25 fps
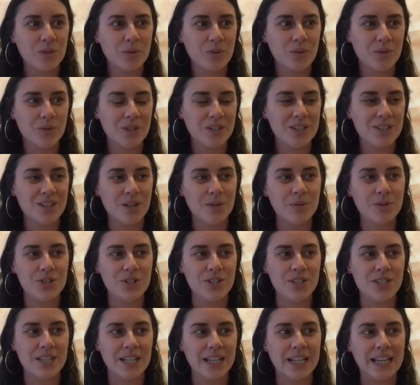because I was
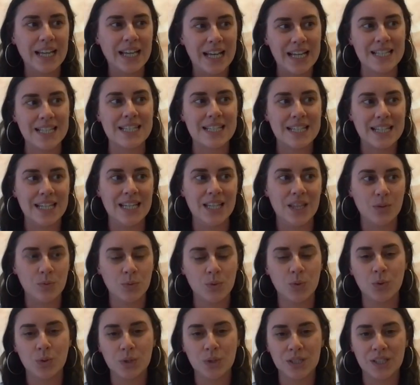using gas to heat the
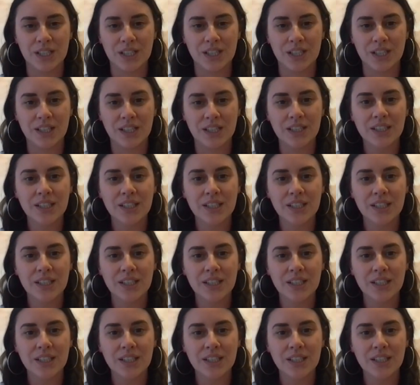water